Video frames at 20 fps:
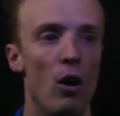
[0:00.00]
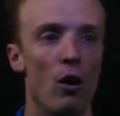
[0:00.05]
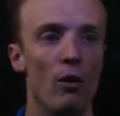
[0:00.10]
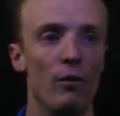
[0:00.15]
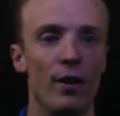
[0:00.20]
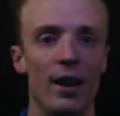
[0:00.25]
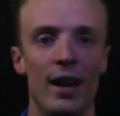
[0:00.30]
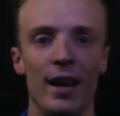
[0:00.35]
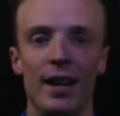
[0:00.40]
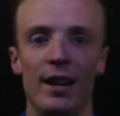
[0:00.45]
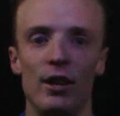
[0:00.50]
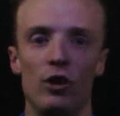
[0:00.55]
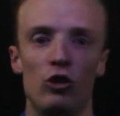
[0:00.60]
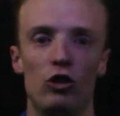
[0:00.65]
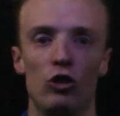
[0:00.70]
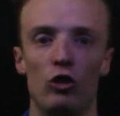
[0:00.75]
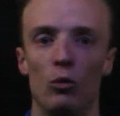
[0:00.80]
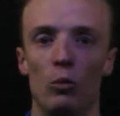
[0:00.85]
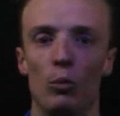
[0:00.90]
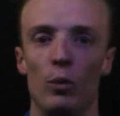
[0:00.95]
of
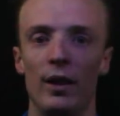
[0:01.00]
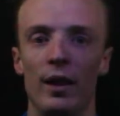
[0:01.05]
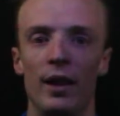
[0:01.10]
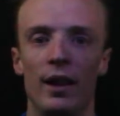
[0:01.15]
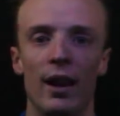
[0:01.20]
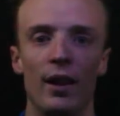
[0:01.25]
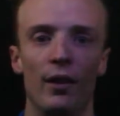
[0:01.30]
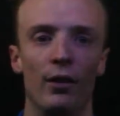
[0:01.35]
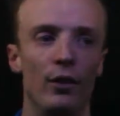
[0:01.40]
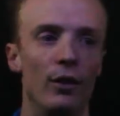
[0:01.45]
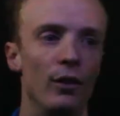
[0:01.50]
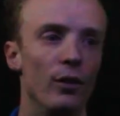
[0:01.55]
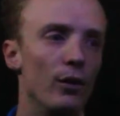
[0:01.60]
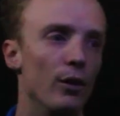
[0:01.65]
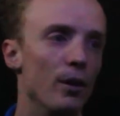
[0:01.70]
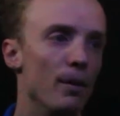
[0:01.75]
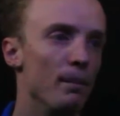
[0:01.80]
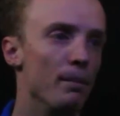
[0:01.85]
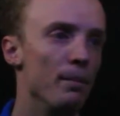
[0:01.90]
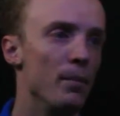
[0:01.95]
each within our
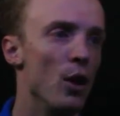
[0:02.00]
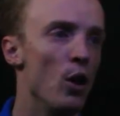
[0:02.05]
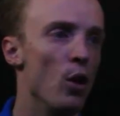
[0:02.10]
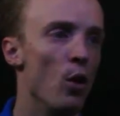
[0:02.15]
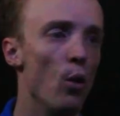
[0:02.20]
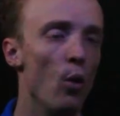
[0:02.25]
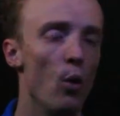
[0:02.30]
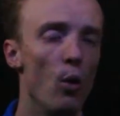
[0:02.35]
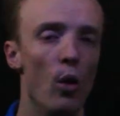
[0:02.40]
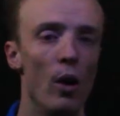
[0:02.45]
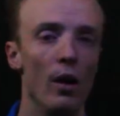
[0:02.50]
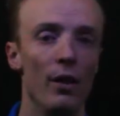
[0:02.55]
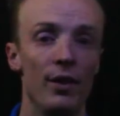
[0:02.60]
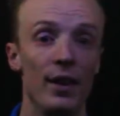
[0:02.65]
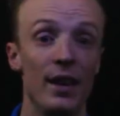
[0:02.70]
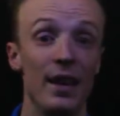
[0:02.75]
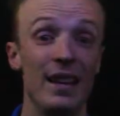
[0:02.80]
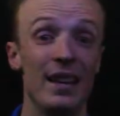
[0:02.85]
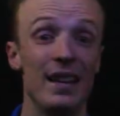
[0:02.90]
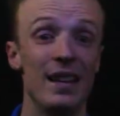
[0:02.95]
system or
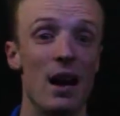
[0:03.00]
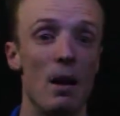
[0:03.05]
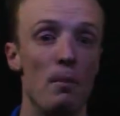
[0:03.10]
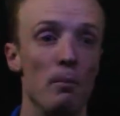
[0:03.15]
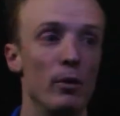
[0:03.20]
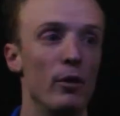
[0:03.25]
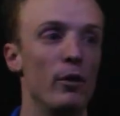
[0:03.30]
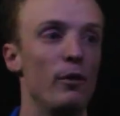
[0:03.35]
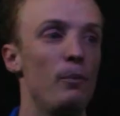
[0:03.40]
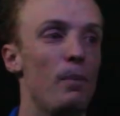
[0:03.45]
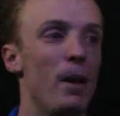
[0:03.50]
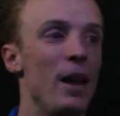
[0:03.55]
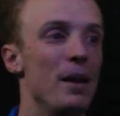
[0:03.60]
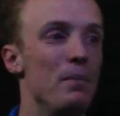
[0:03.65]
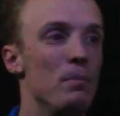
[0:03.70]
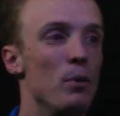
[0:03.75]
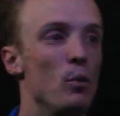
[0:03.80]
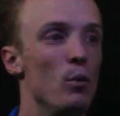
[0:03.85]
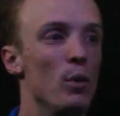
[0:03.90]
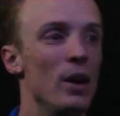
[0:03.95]
the number of
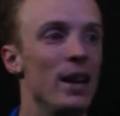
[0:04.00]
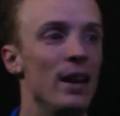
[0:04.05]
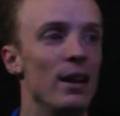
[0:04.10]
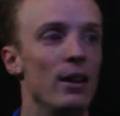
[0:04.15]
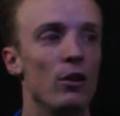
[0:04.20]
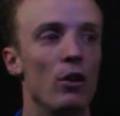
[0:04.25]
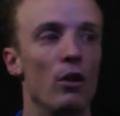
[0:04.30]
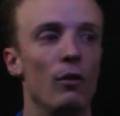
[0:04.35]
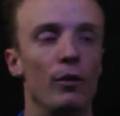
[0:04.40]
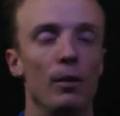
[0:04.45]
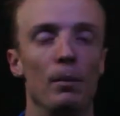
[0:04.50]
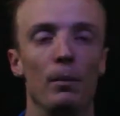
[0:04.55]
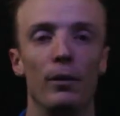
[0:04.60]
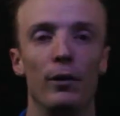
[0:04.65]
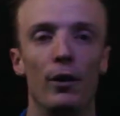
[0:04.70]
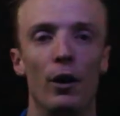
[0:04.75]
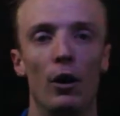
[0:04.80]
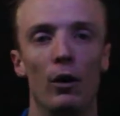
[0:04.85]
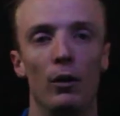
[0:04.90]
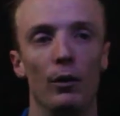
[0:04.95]
people in and of
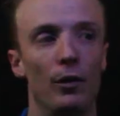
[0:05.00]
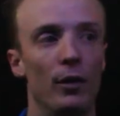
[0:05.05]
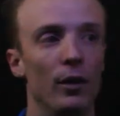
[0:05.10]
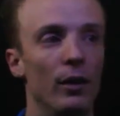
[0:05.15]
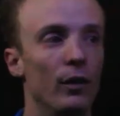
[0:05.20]
themselves.